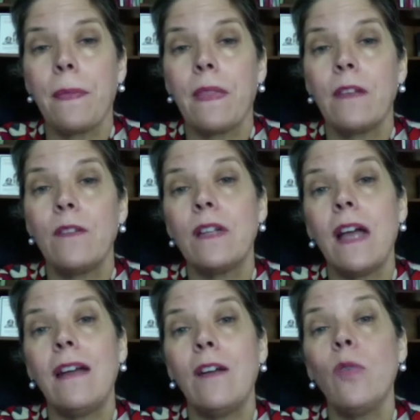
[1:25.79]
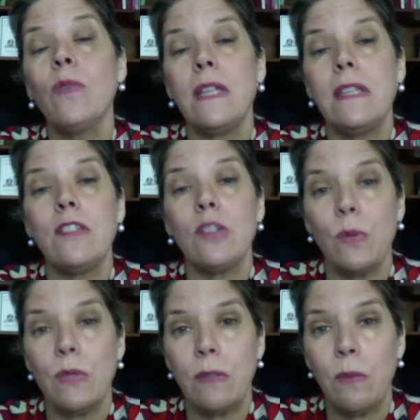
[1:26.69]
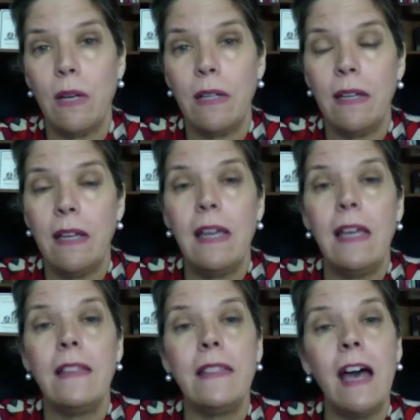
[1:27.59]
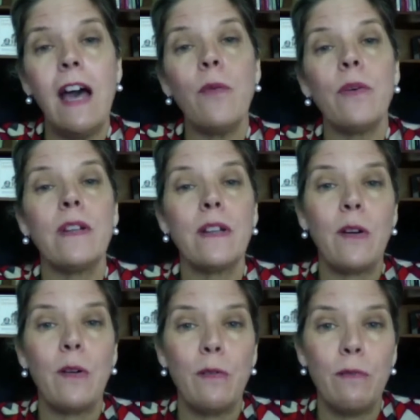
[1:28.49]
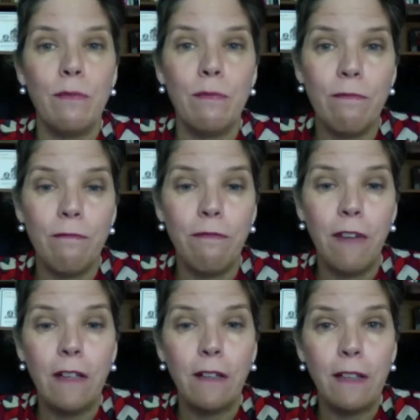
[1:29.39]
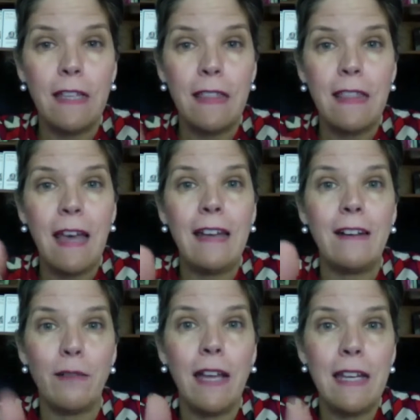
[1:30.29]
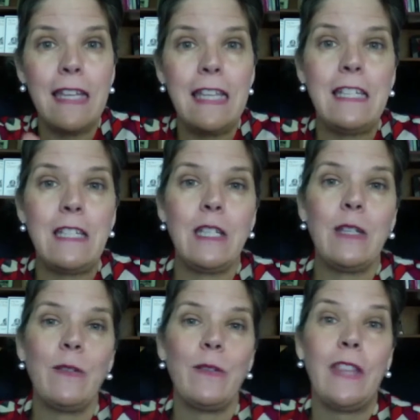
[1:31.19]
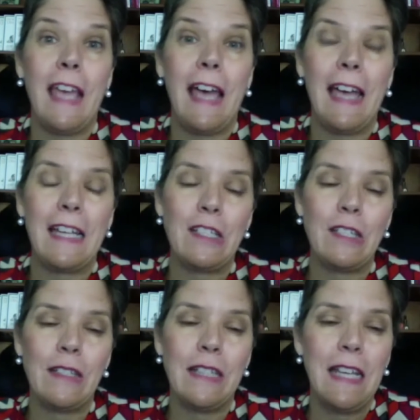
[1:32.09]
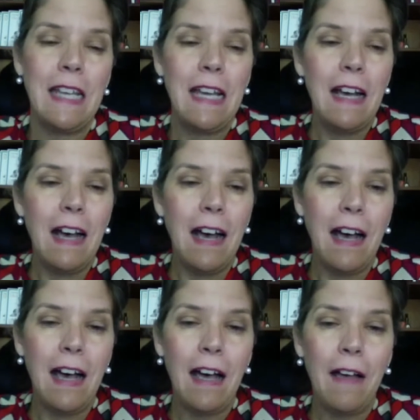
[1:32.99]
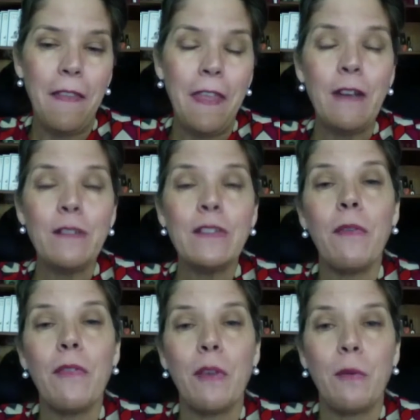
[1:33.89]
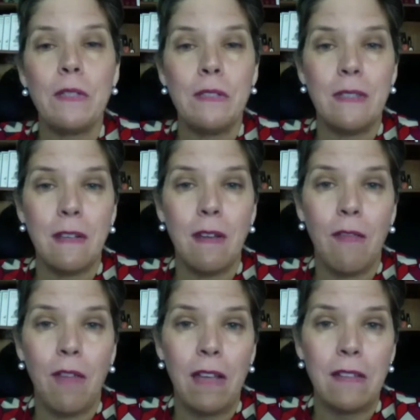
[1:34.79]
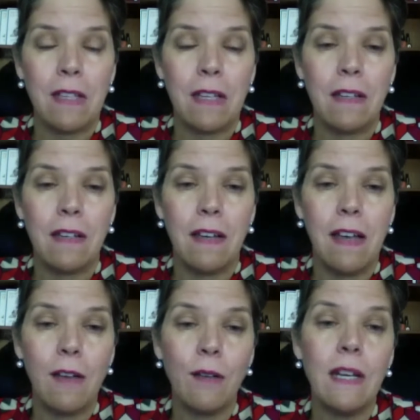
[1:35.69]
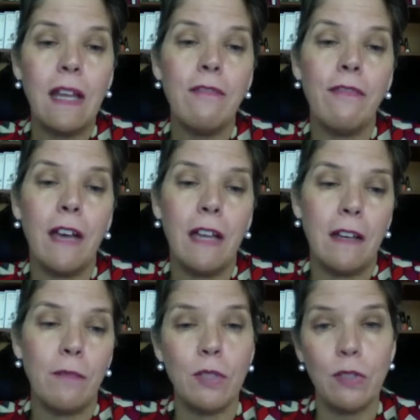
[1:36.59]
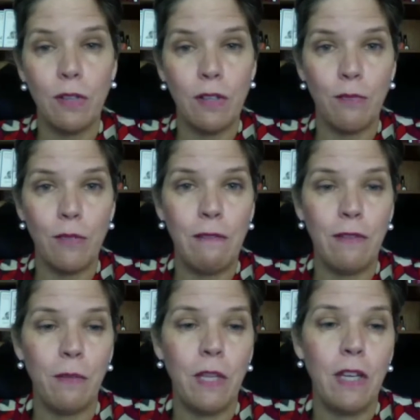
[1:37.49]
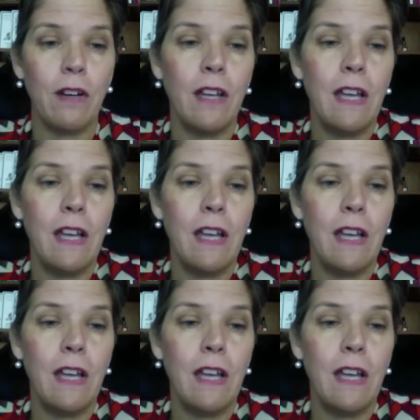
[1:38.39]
You're not only the chosen one. Now we're going to go funneling that right into the action. Here are some of the questions that you have asked. How can I find, I'm just going to read from here.